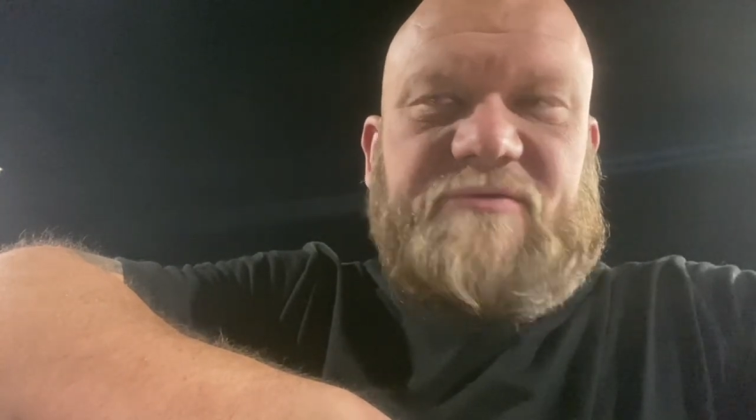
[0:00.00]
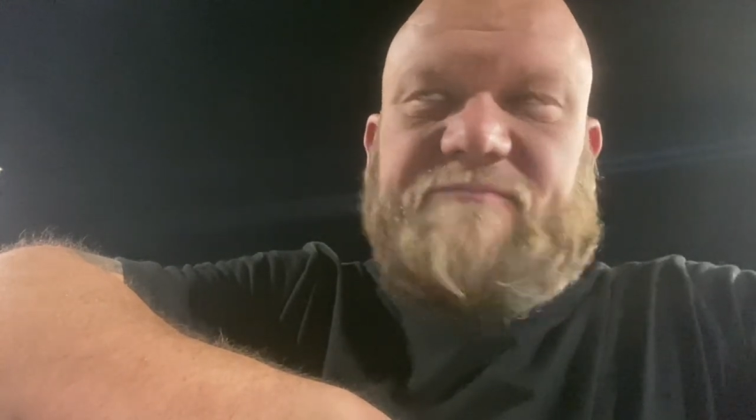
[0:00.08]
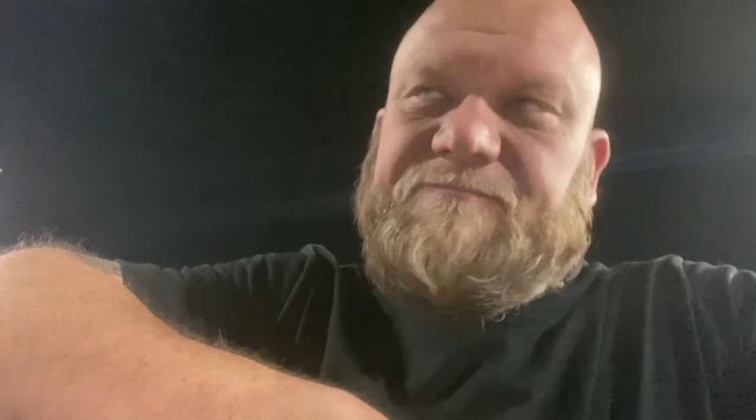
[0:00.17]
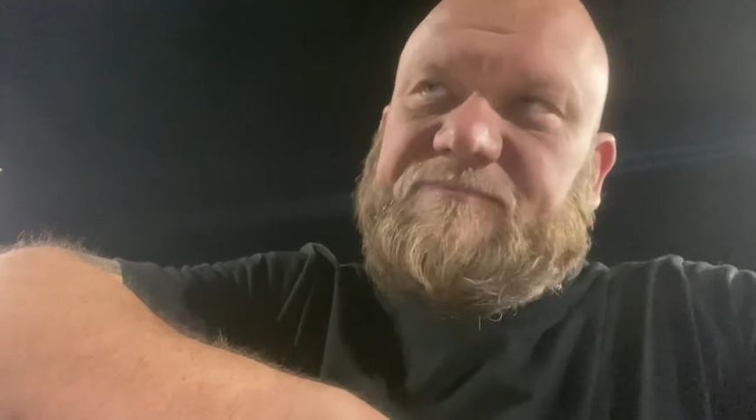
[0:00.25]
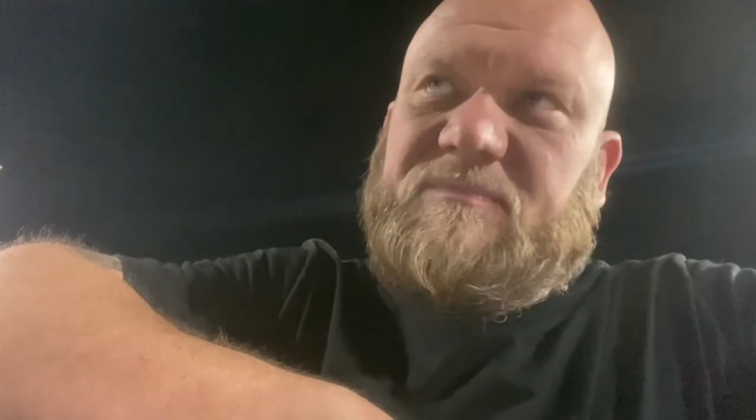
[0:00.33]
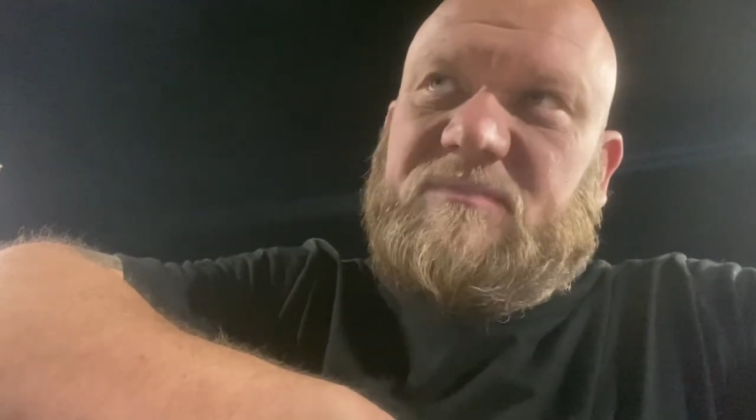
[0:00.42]

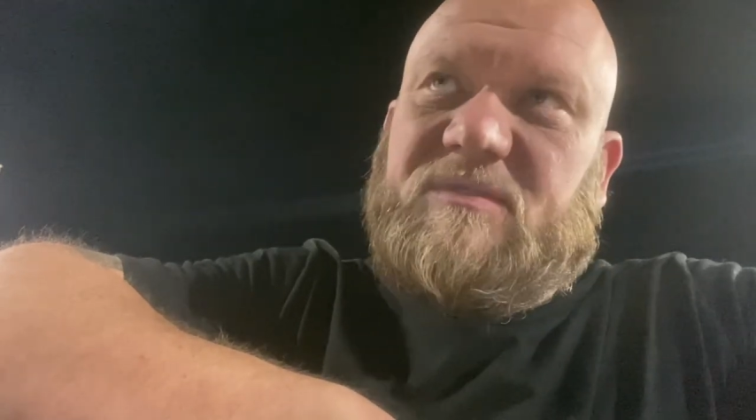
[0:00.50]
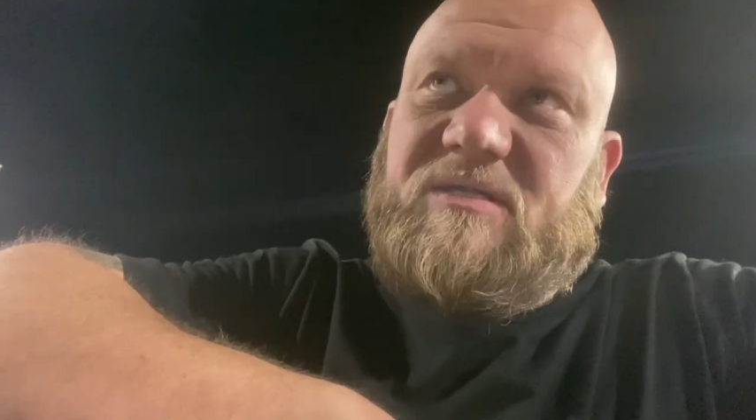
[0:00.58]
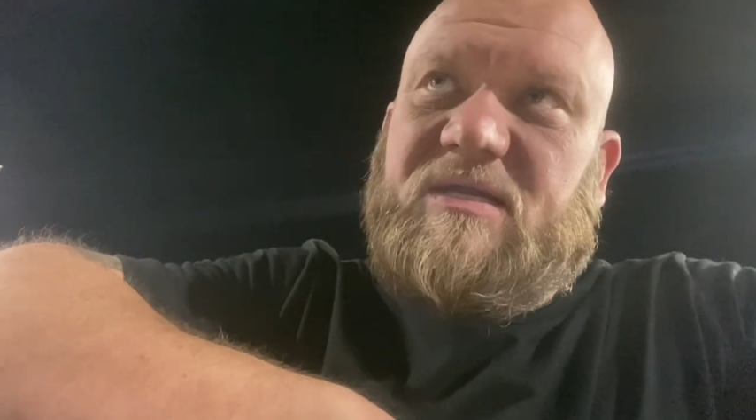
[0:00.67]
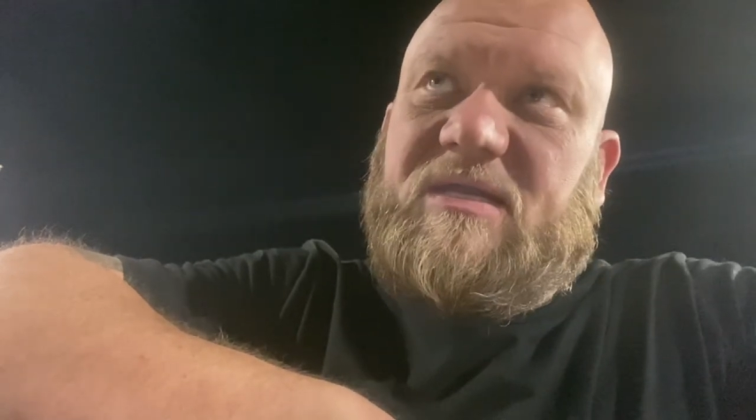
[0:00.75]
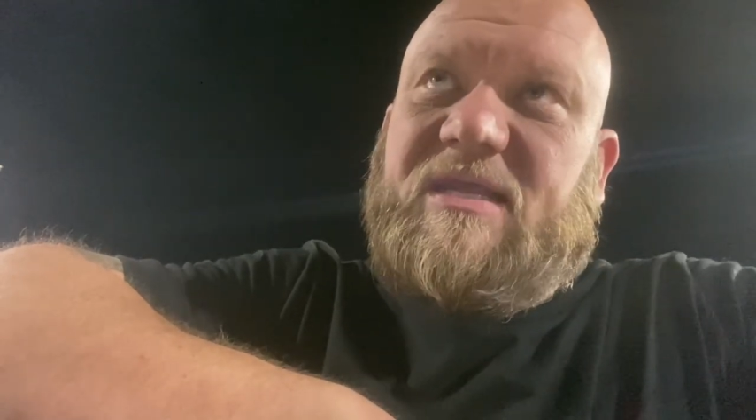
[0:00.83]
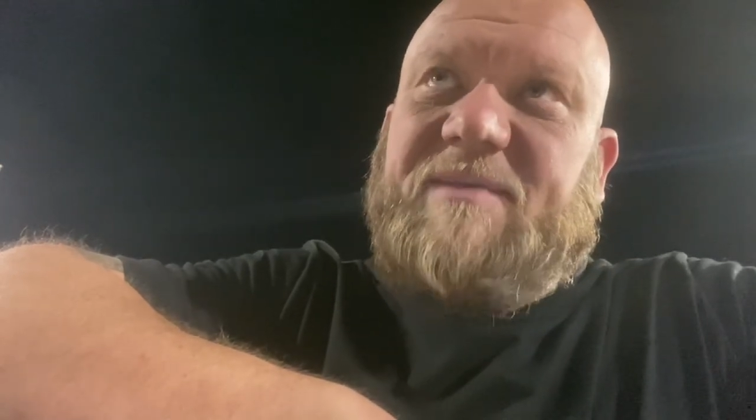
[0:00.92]

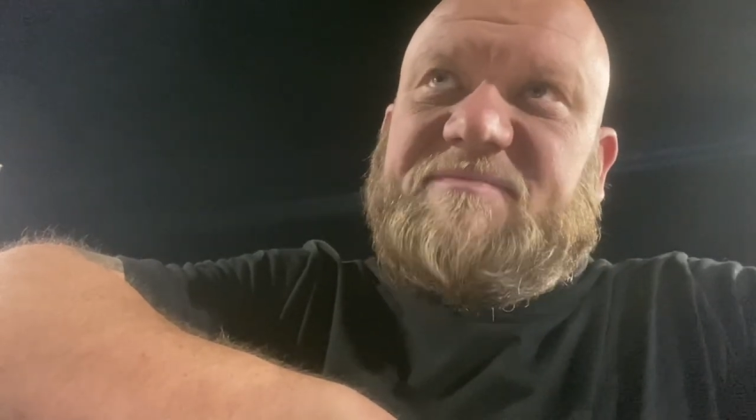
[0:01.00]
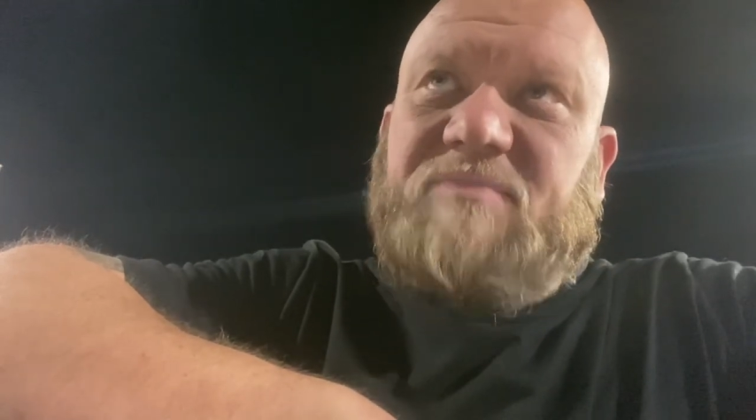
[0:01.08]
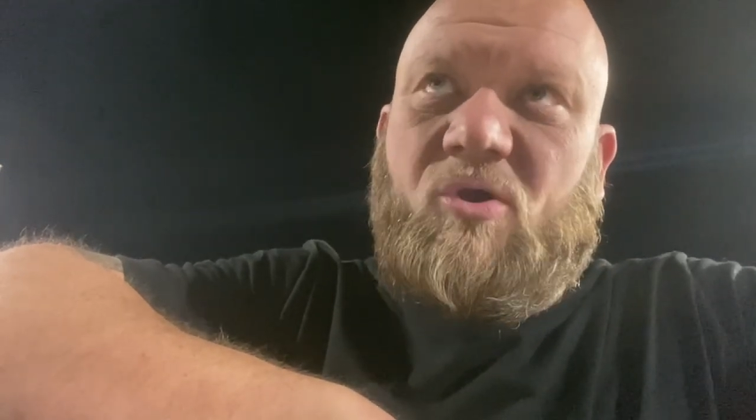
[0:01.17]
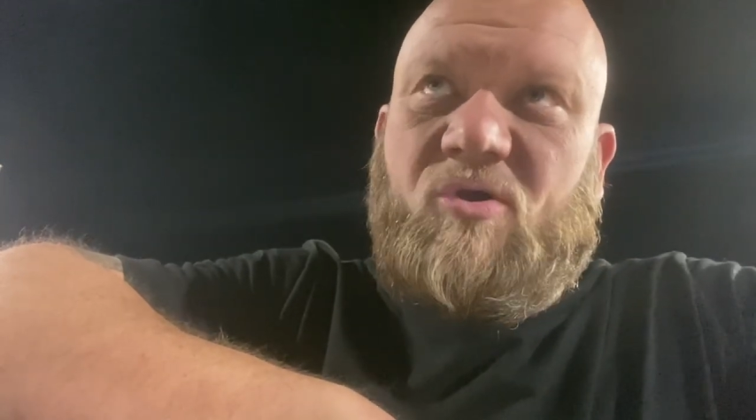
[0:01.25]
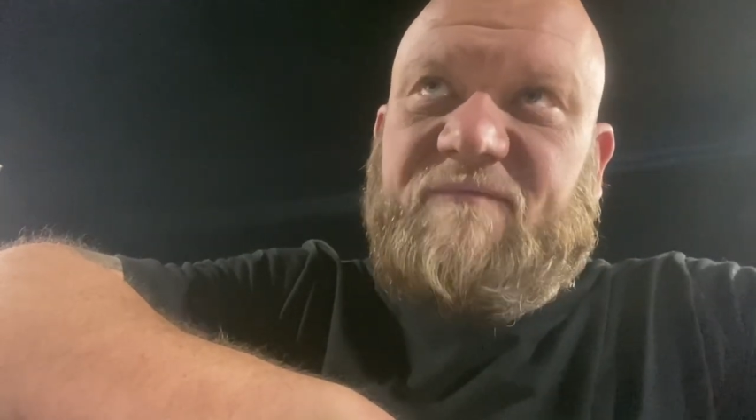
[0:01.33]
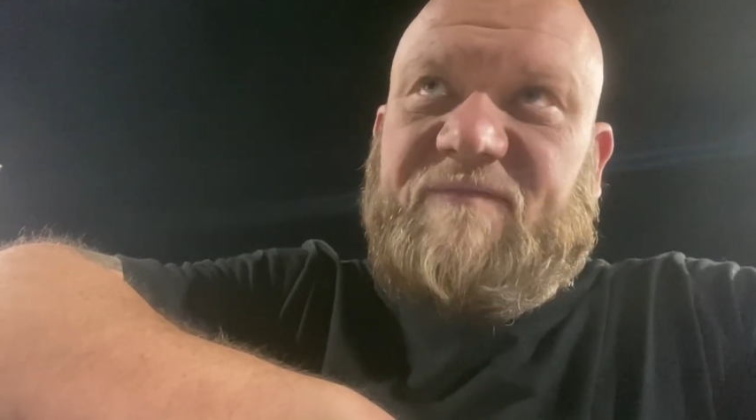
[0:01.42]
It keeps
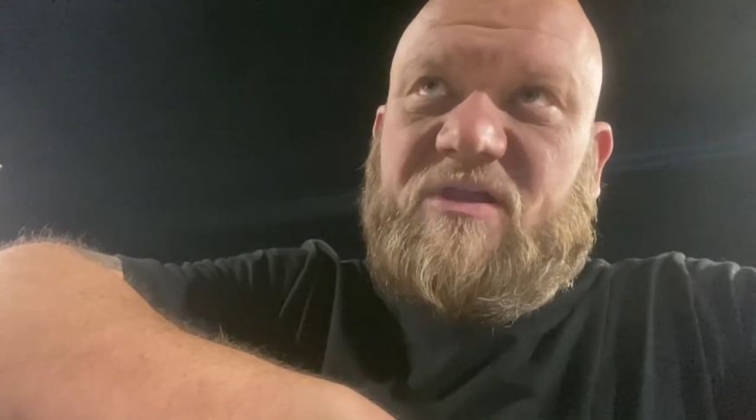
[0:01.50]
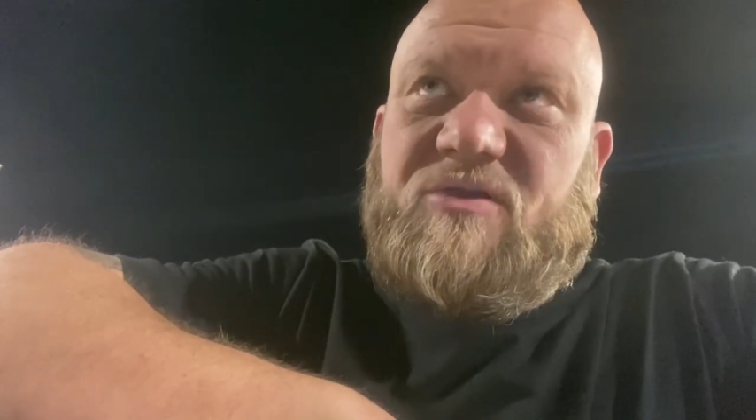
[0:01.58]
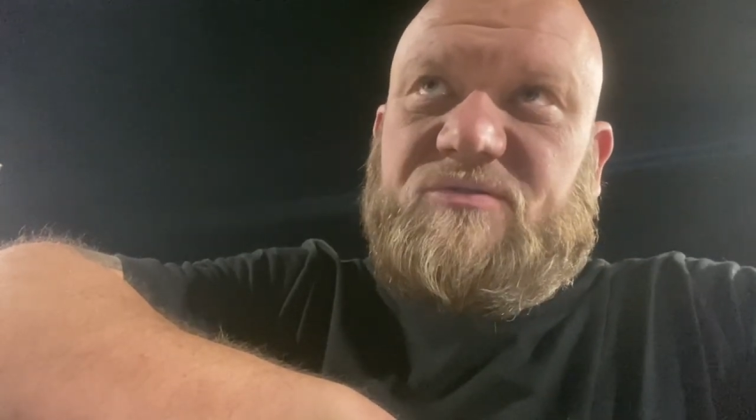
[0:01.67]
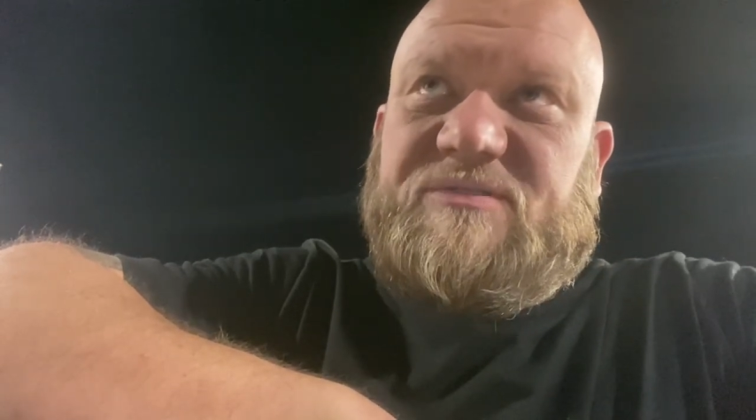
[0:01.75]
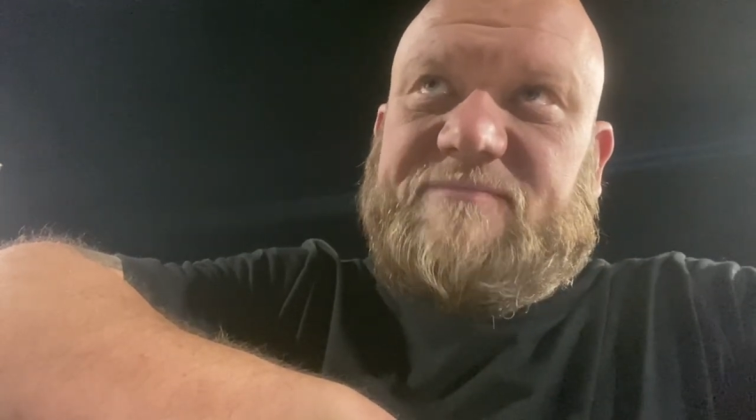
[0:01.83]
blowing a fuse.